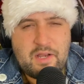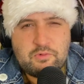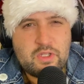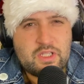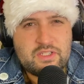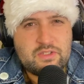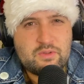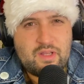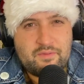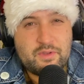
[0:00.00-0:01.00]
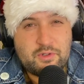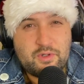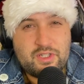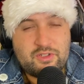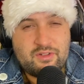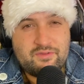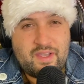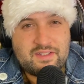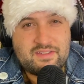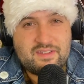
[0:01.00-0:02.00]
I really do love the creature
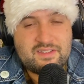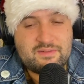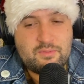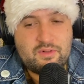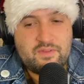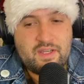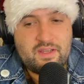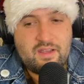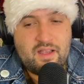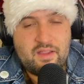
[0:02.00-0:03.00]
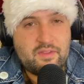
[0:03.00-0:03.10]
effects in this movie.